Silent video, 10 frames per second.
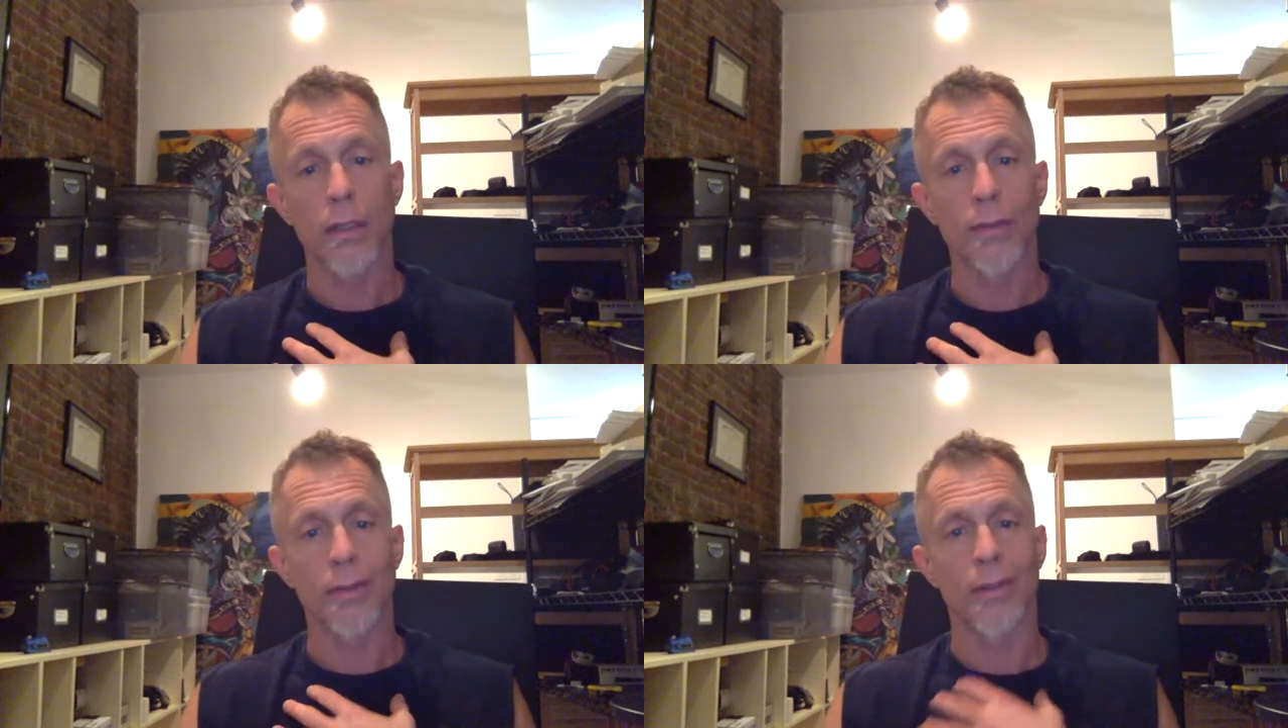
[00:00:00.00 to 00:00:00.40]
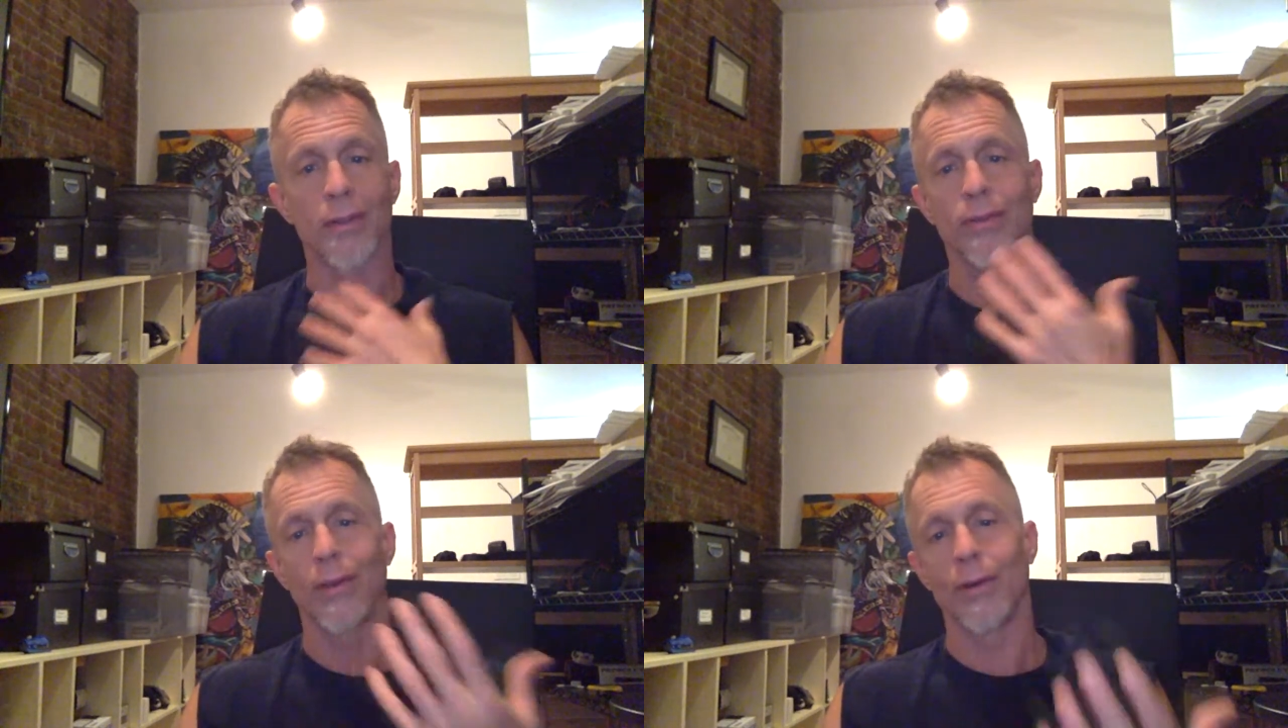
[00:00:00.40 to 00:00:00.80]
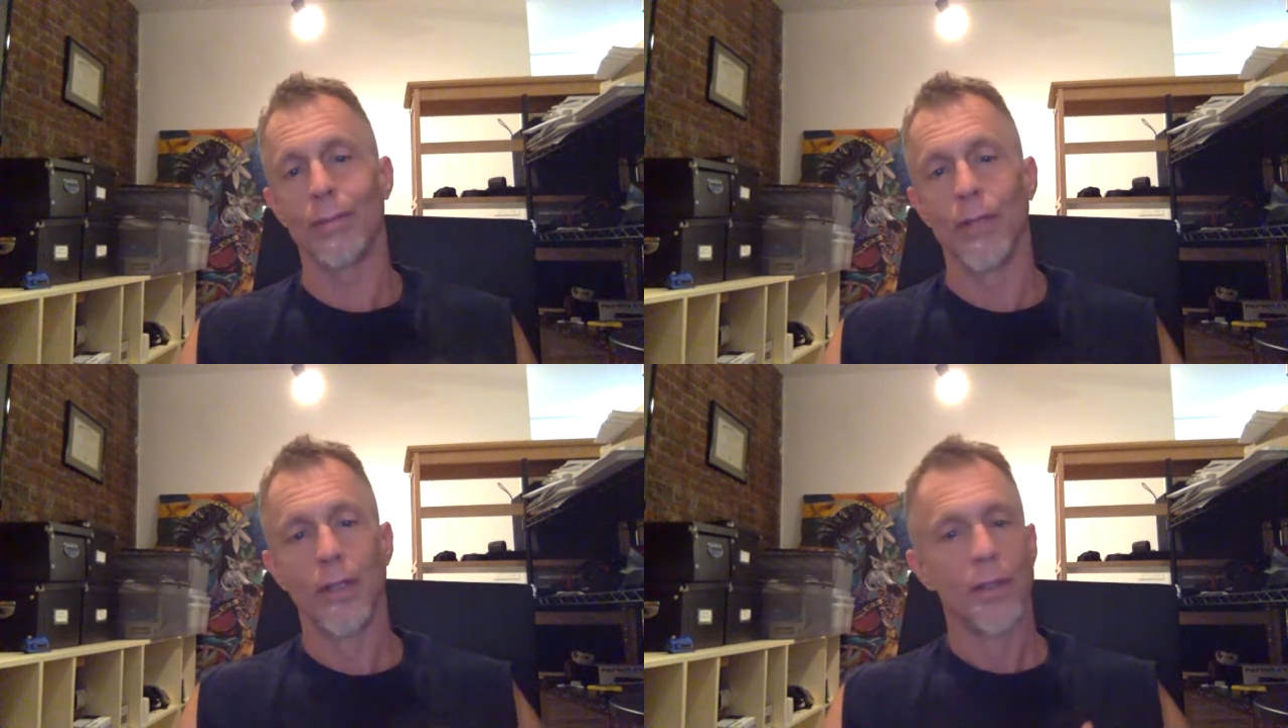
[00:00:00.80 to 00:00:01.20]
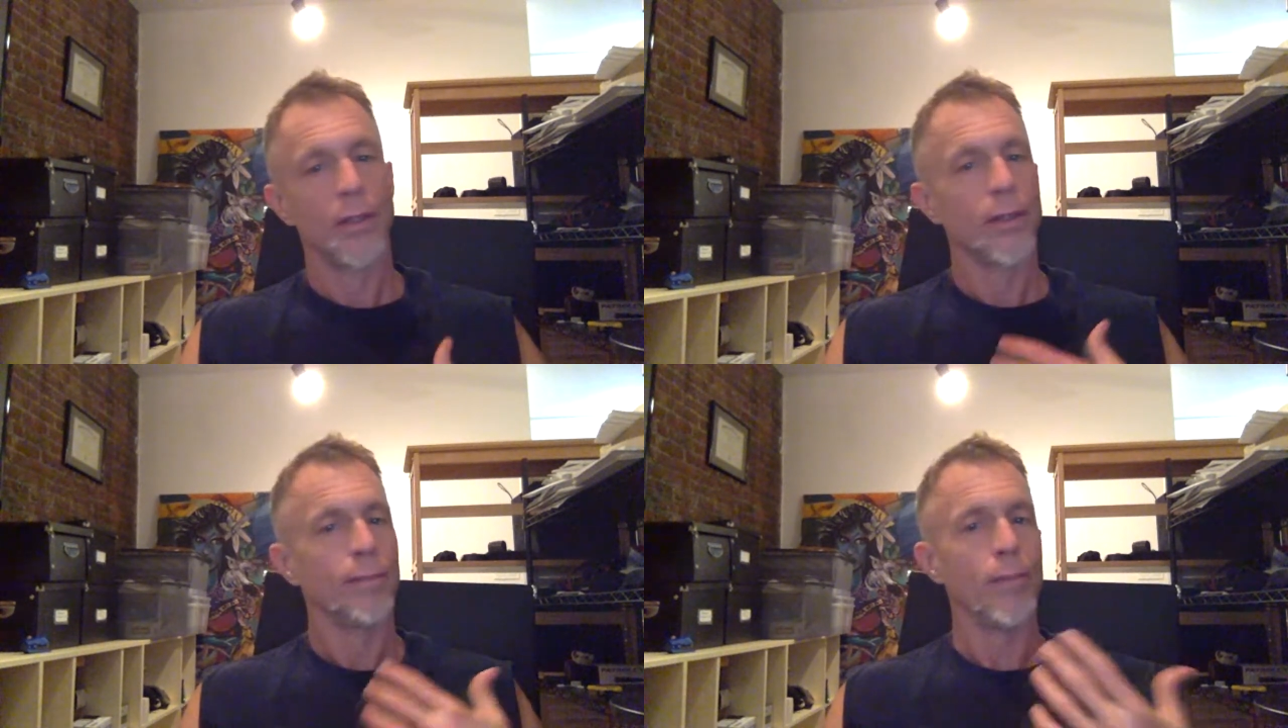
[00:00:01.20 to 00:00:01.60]
to help
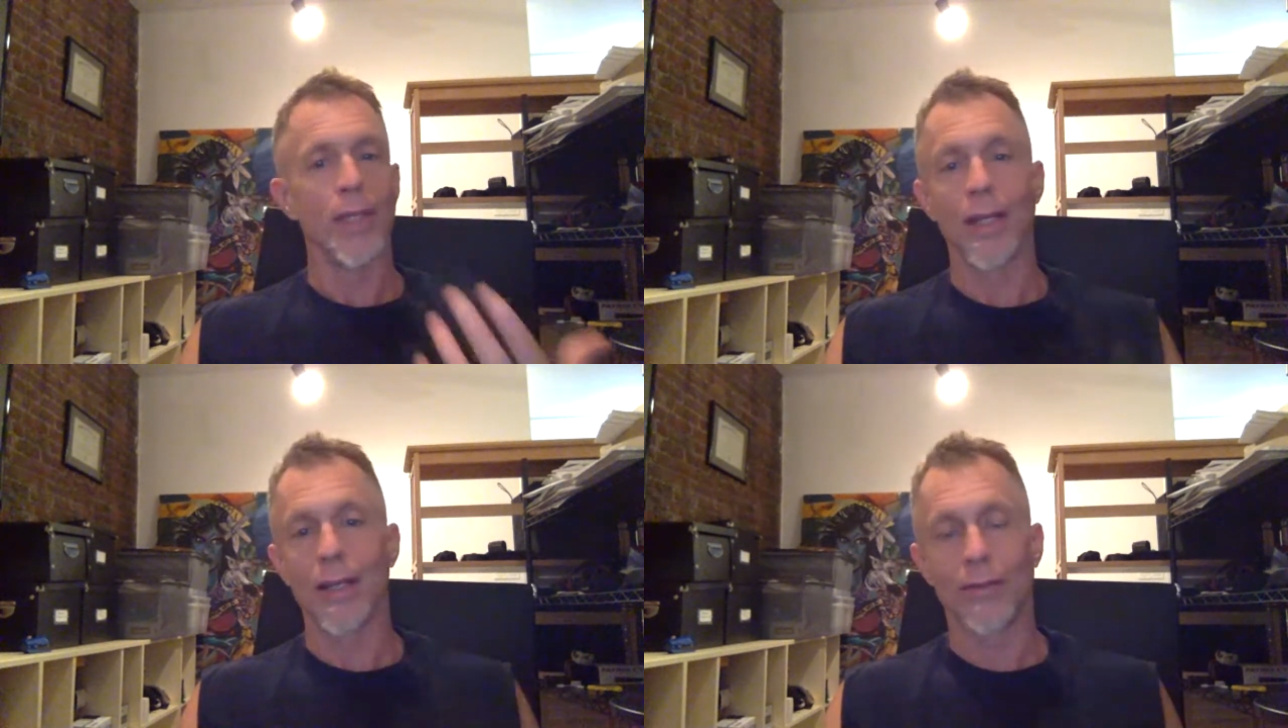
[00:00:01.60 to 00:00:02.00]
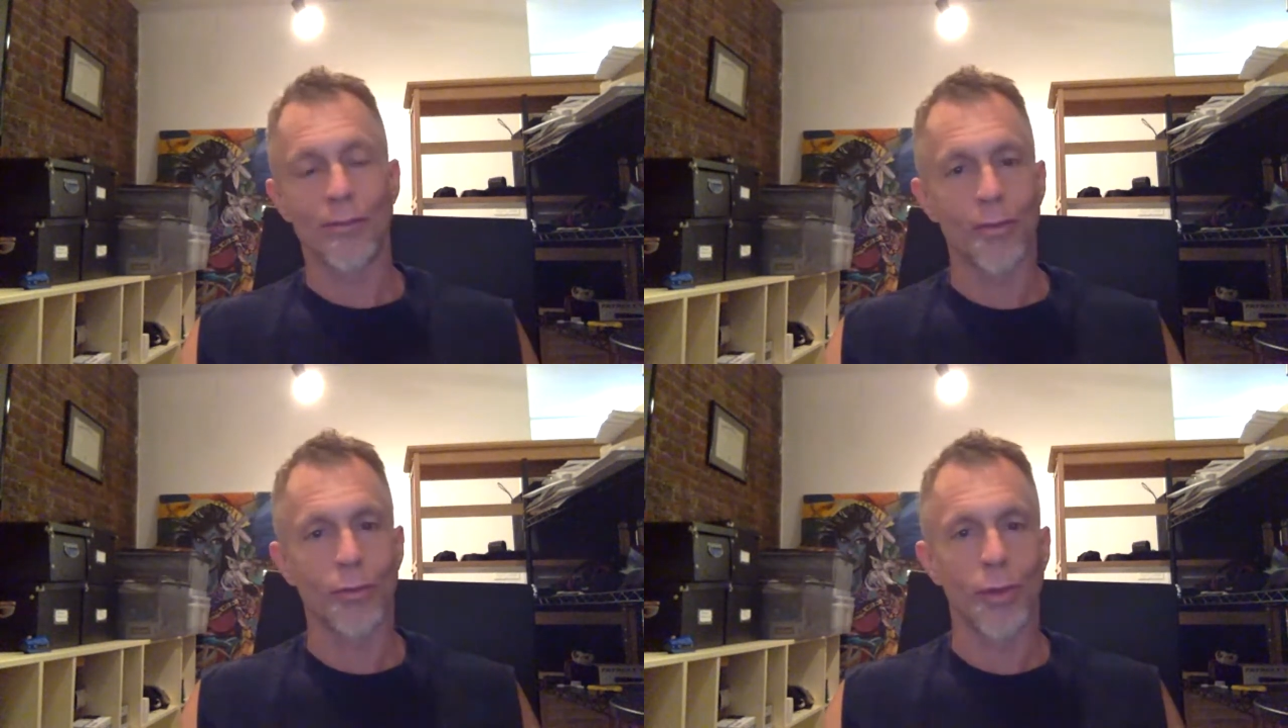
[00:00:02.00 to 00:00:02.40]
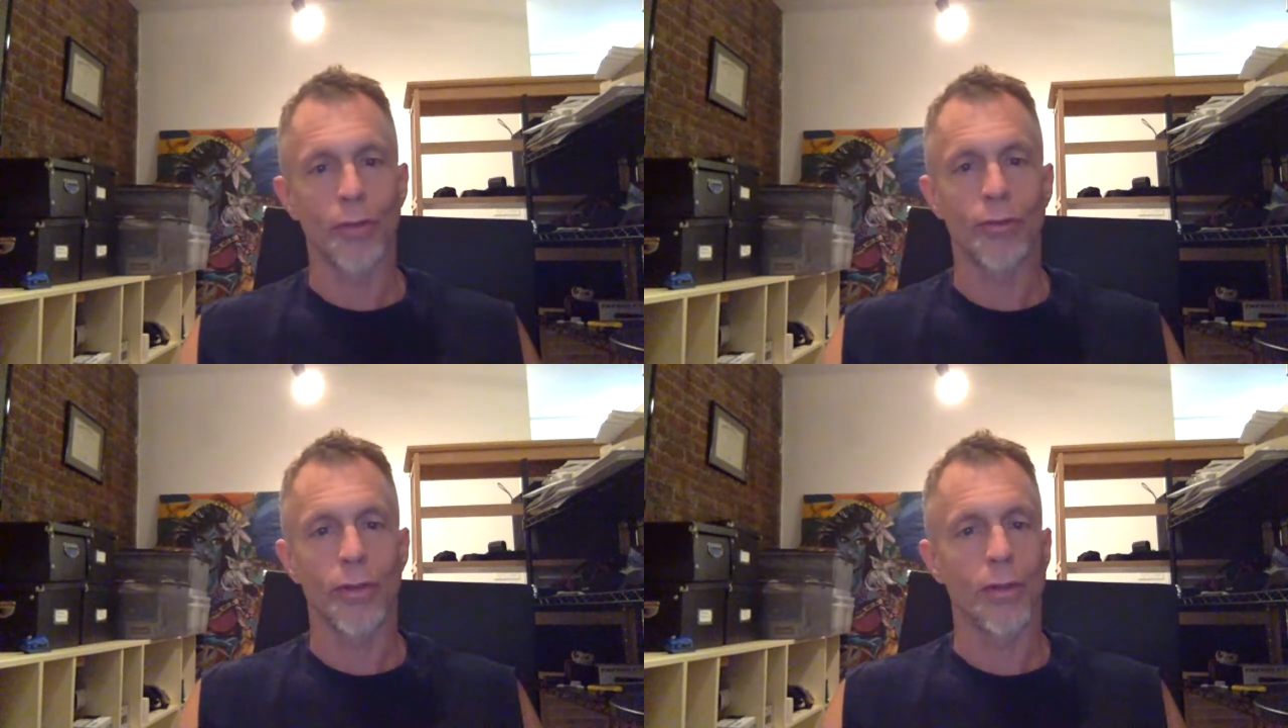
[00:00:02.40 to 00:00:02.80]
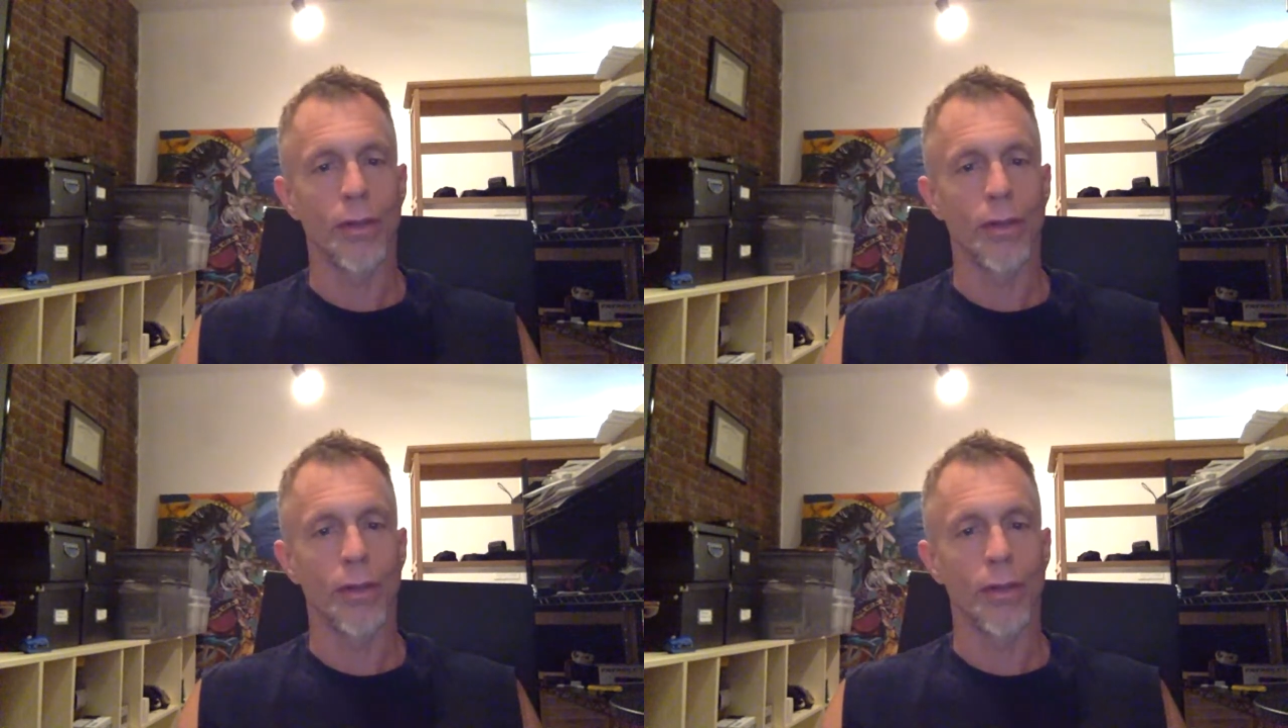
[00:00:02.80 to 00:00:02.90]
mediate the situation.